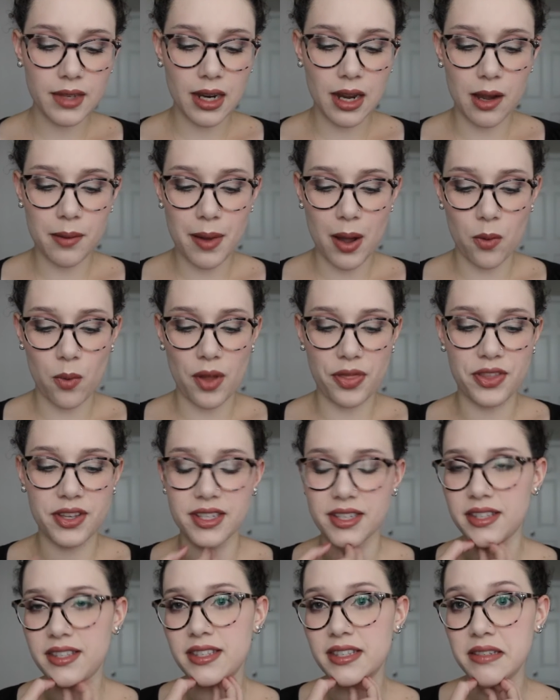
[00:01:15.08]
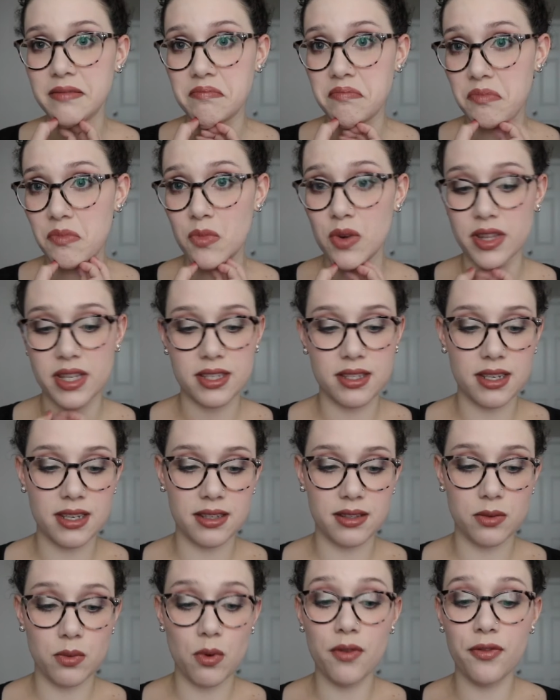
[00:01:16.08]
about what this
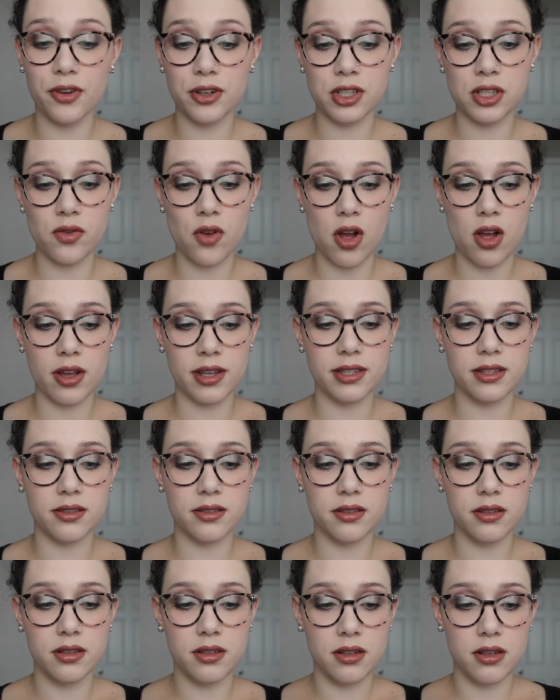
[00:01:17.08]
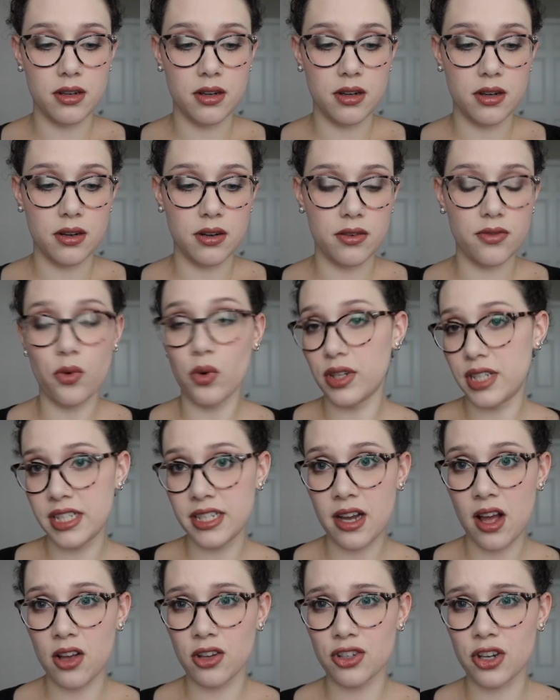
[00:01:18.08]
is. Well, first of all, it's
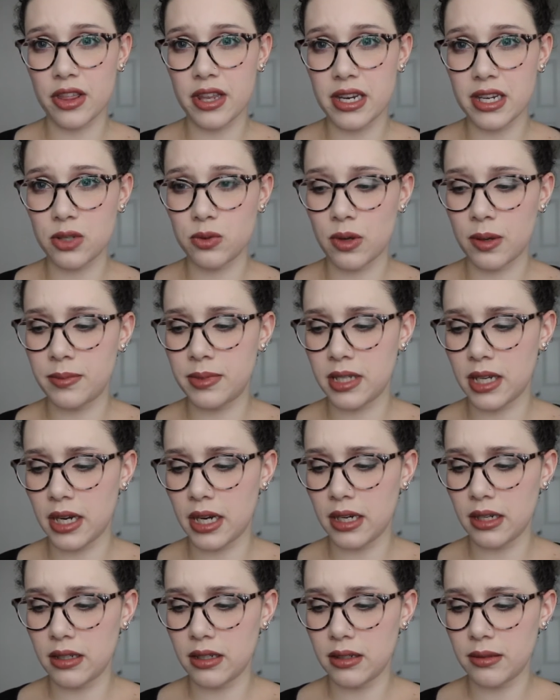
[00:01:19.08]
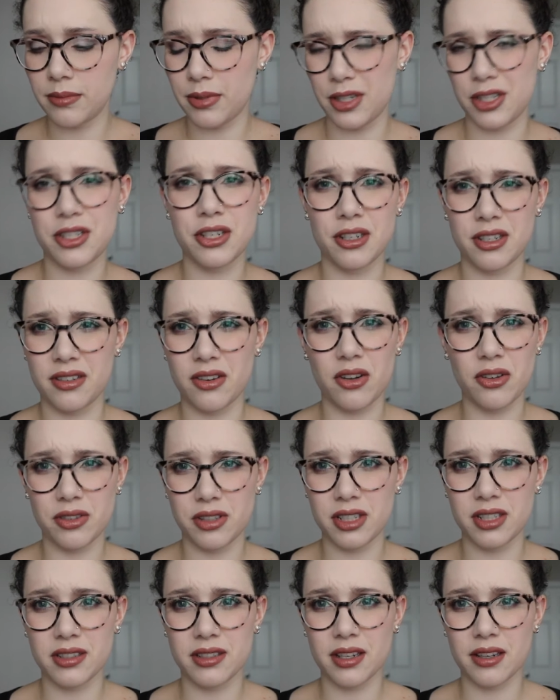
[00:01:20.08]
$14 on the NYX website. Pretty sure in
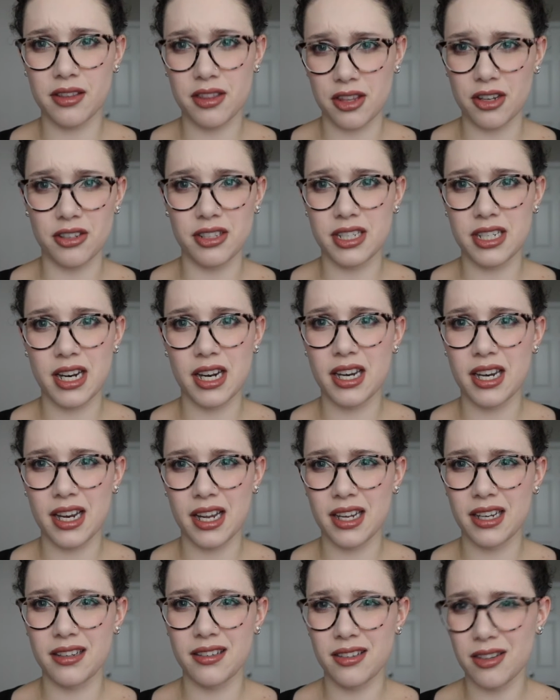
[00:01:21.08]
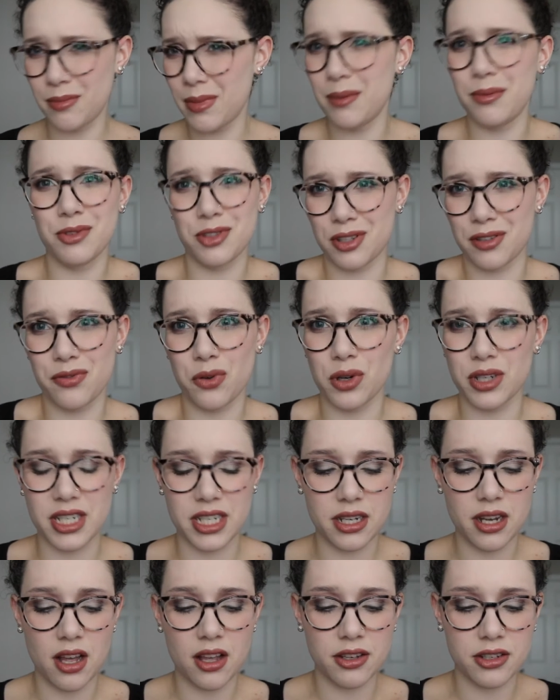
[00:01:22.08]
Ulta it's $13.99, or maybe it's just
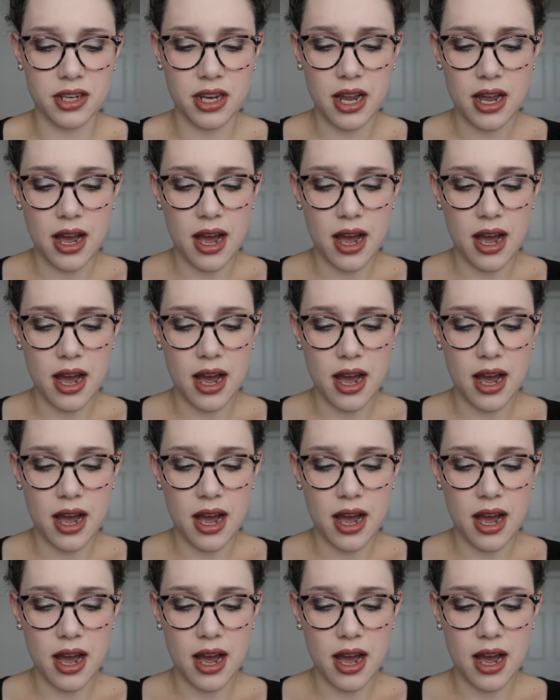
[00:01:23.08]
$14.